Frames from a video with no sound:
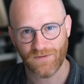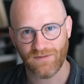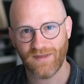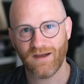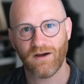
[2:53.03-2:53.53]

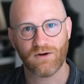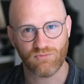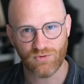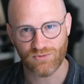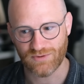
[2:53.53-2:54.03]
that there are
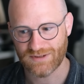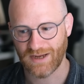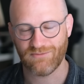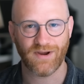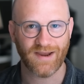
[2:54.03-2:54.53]
rules
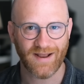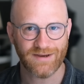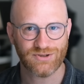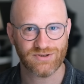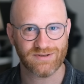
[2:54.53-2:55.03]
and
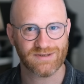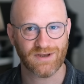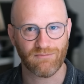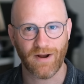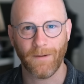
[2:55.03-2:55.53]
regulations
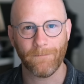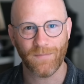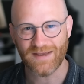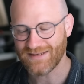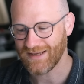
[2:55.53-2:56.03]
around
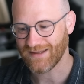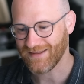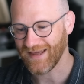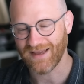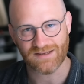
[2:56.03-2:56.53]
basic
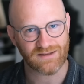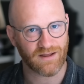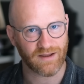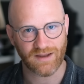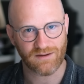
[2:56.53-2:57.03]
things
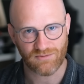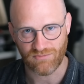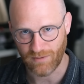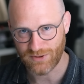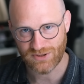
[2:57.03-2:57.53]
like rubbish